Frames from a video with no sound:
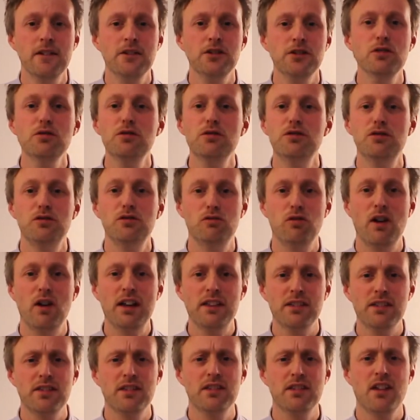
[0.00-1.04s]
You
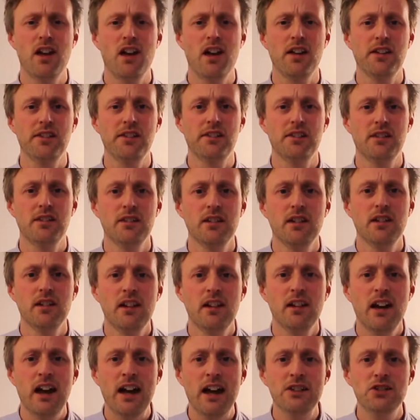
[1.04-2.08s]
strengthen us
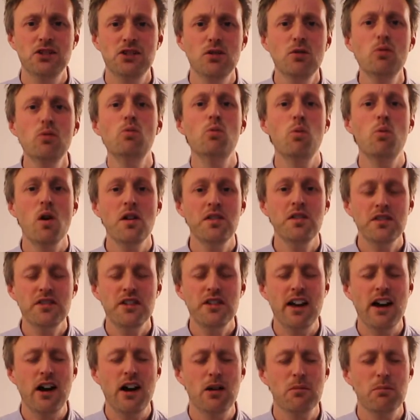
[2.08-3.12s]
and you want
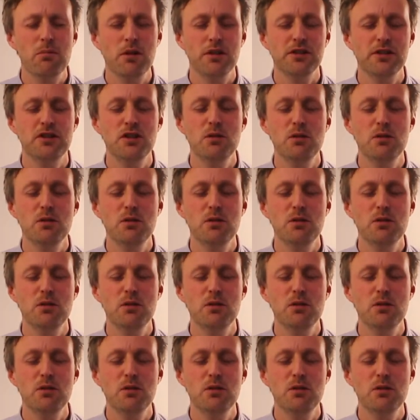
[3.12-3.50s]
to help us.